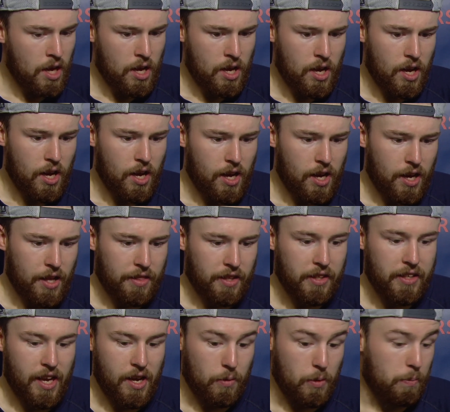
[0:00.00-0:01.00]
I
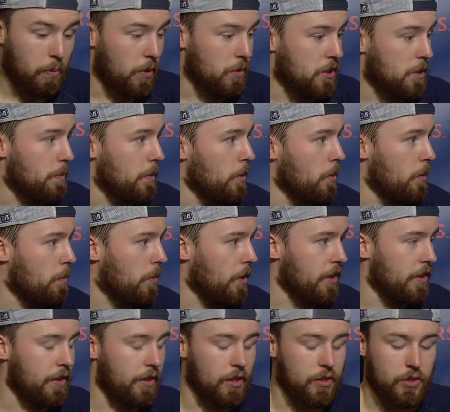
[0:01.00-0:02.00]
think, yeah, we played with speed. We
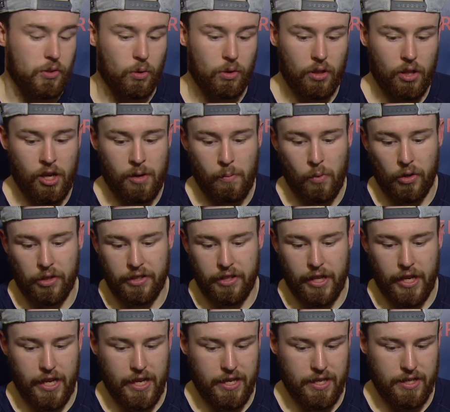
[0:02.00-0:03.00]
played in their zone a lot more
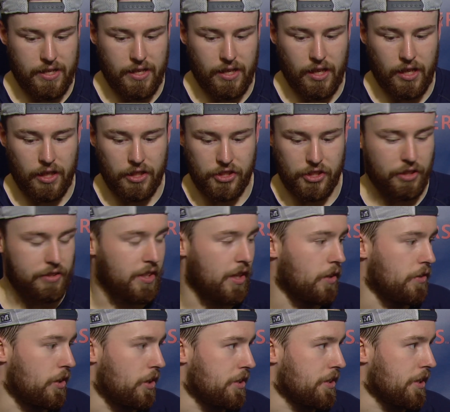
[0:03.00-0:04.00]
today and shut
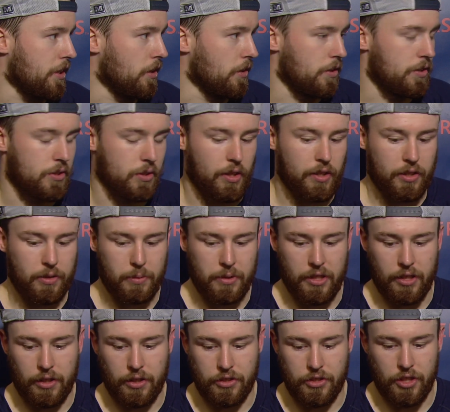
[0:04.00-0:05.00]
down their skill. So I think we
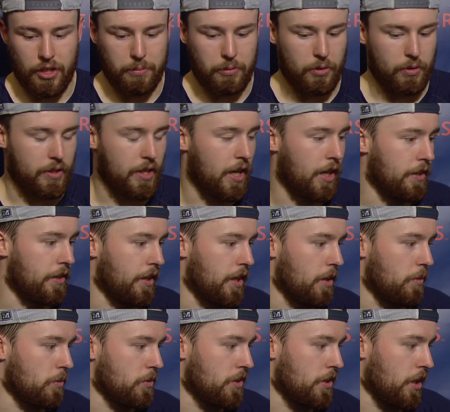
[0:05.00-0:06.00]
did a good job doing that, and
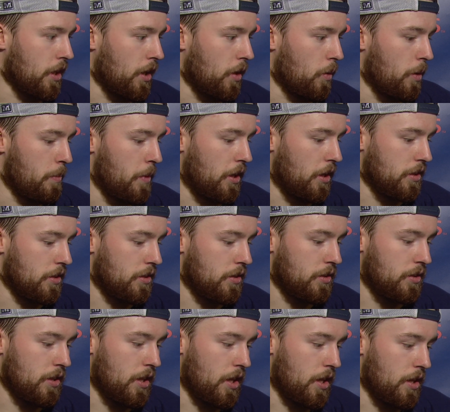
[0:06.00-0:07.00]
that's what made
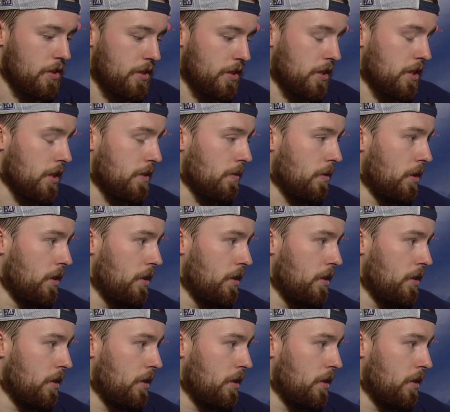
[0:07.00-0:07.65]
us successful.